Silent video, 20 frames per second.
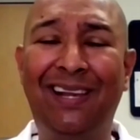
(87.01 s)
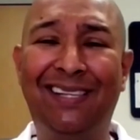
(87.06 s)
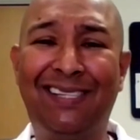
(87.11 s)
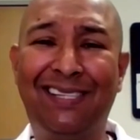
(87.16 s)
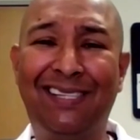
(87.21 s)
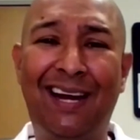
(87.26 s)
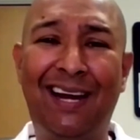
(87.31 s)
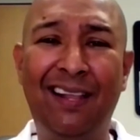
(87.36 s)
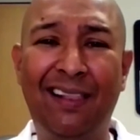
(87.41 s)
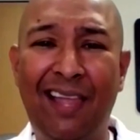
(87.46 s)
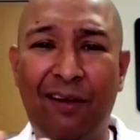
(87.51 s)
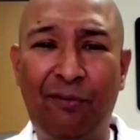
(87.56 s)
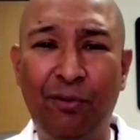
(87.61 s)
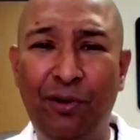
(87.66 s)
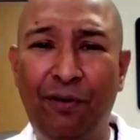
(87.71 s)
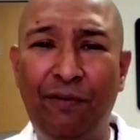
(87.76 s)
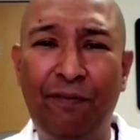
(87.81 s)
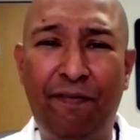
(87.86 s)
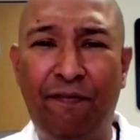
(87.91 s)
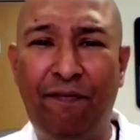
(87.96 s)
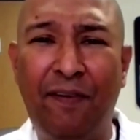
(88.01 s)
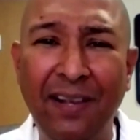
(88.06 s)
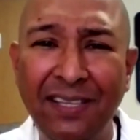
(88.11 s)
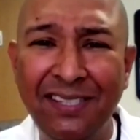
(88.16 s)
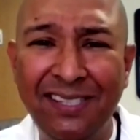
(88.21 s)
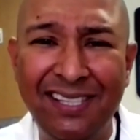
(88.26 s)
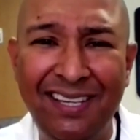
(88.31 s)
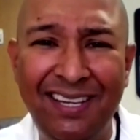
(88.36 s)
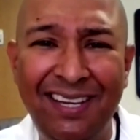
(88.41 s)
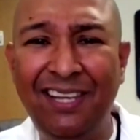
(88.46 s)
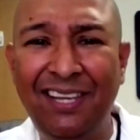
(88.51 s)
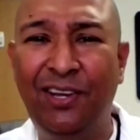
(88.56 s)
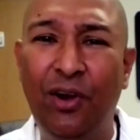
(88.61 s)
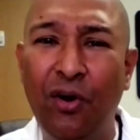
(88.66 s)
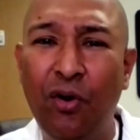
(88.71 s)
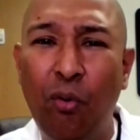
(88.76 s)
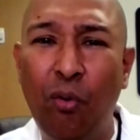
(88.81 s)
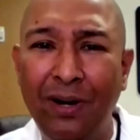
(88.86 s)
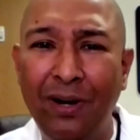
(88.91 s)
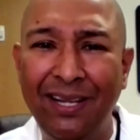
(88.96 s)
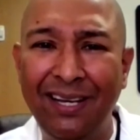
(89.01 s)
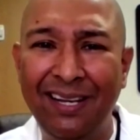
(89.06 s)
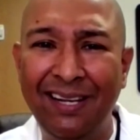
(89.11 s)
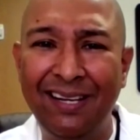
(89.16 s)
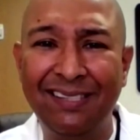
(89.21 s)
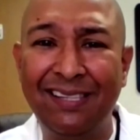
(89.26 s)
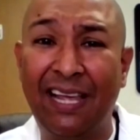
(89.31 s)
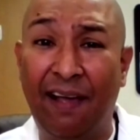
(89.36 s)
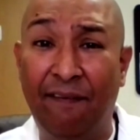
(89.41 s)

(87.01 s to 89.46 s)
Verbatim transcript: and it's kind of like a little fuzzy and you don't know what it is,